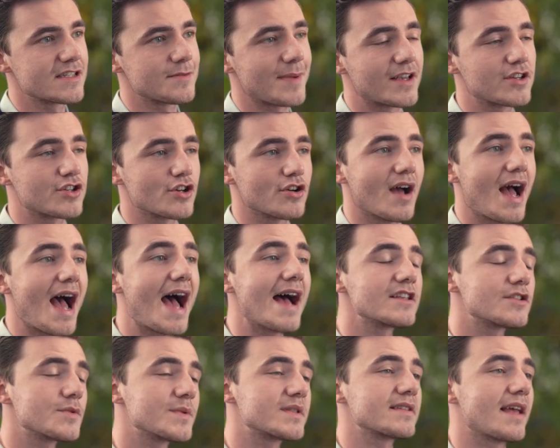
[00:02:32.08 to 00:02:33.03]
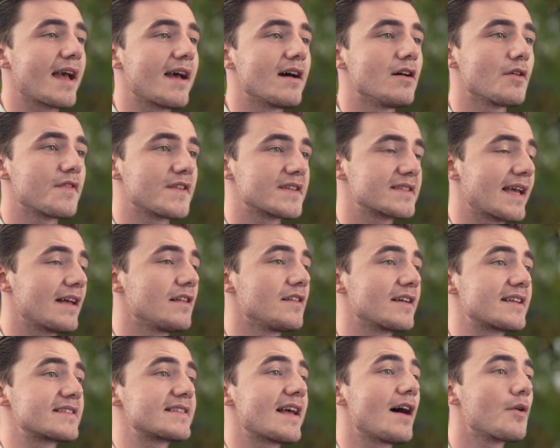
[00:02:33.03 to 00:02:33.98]
make sure as we scale, the
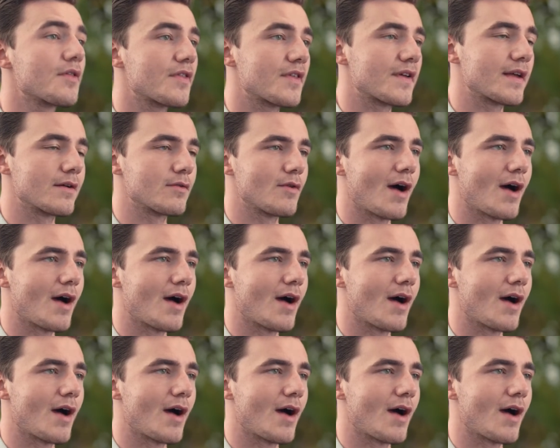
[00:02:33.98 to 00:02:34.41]
scaling is healthy